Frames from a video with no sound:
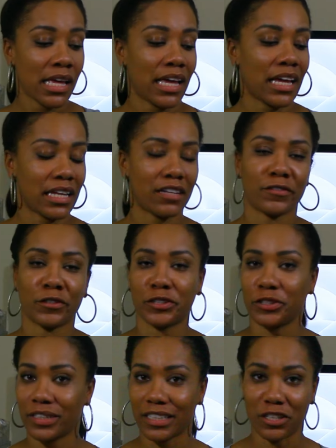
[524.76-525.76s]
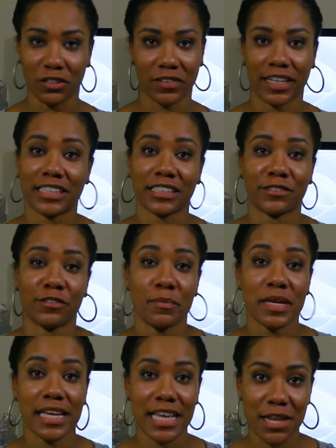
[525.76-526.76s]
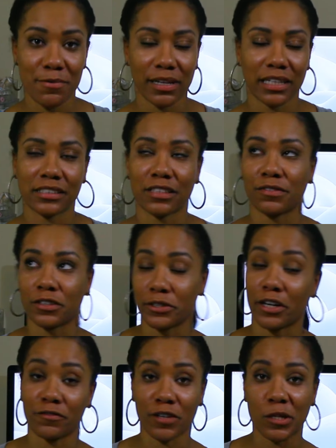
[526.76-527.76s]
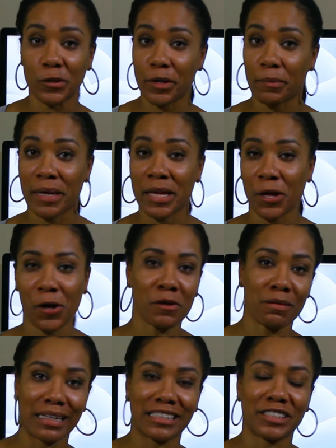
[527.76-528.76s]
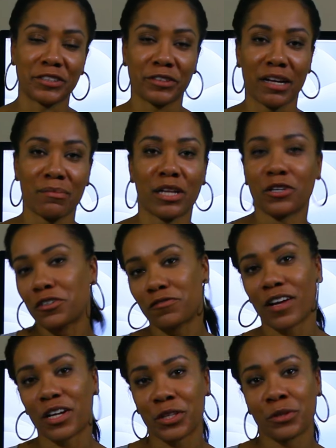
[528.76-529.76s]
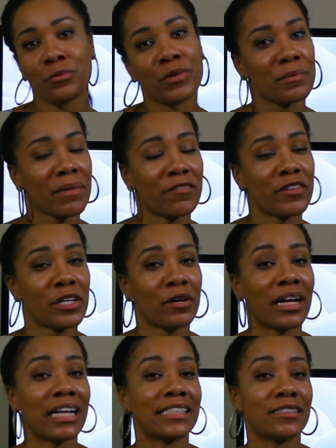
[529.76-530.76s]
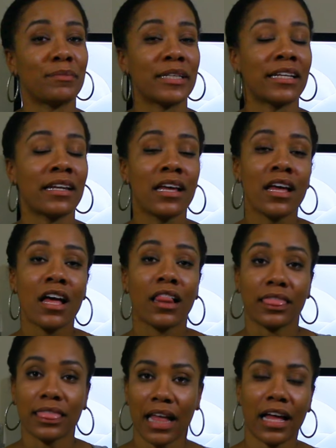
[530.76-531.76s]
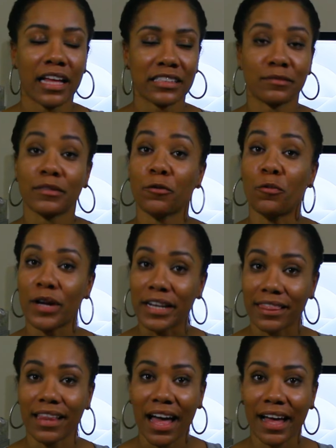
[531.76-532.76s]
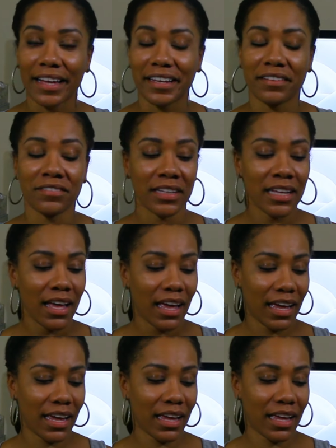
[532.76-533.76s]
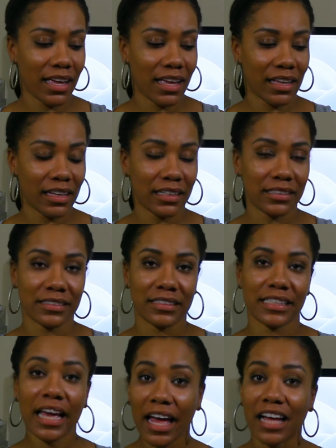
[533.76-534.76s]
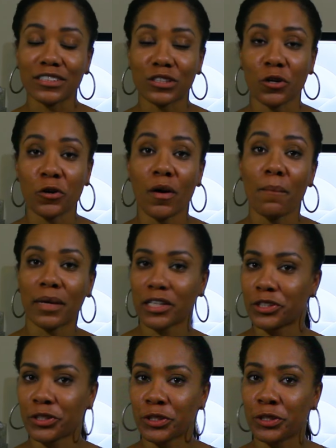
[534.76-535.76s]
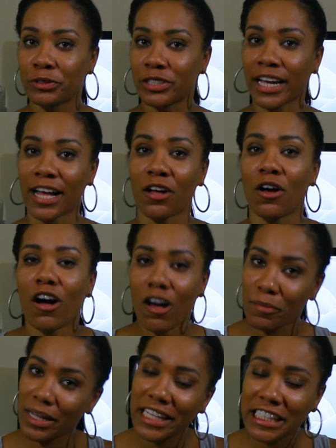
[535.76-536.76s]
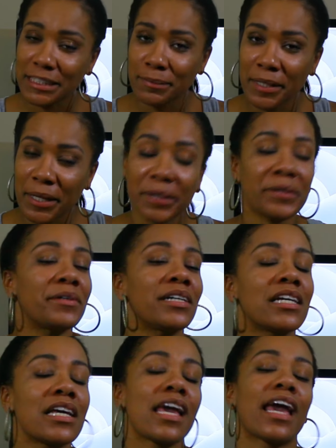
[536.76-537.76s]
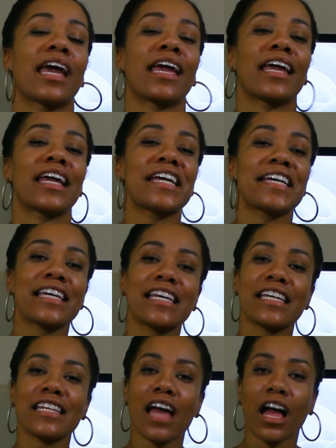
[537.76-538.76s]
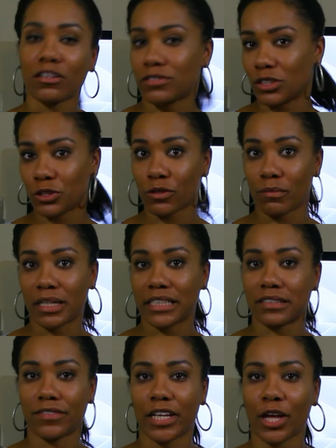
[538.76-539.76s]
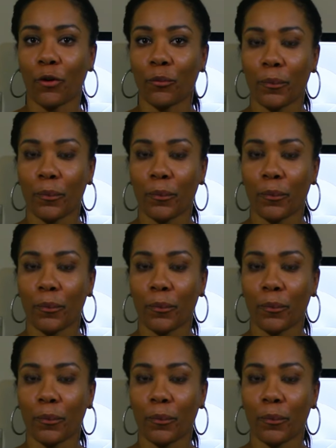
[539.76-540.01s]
And of course, you'll get notifications from me anyways if you are following me on my Instagram. I notify you when my video has been has went live and yeah so make sure you check out all my links below and i'll see you on my next video